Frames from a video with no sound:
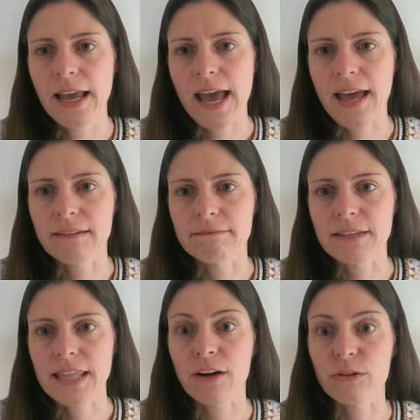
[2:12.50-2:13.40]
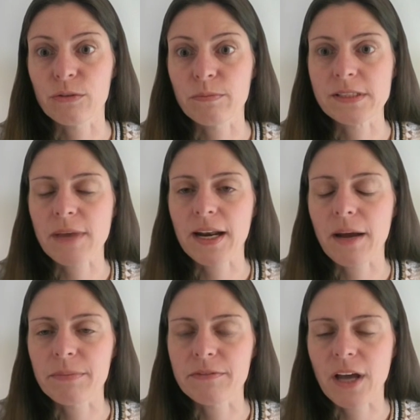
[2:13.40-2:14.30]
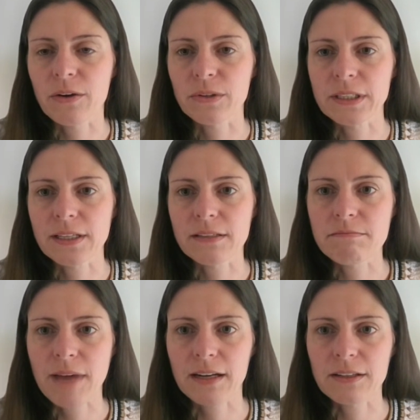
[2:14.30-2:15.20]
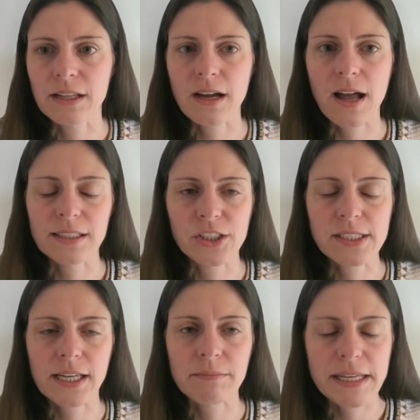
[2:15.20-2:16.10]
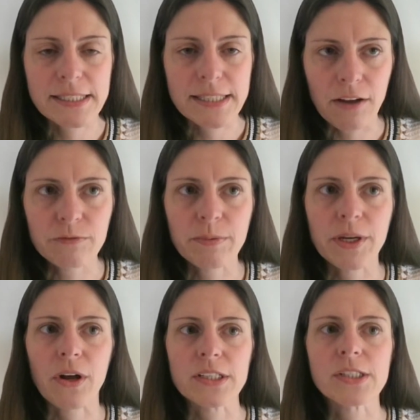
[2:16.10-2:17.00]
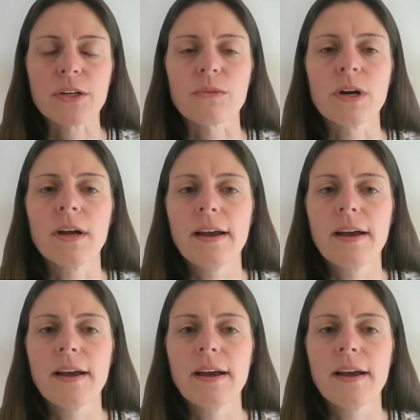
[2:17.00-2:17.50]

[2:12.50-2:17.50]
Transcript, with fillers: and that group is made up of not only medical oncologists like myself, but also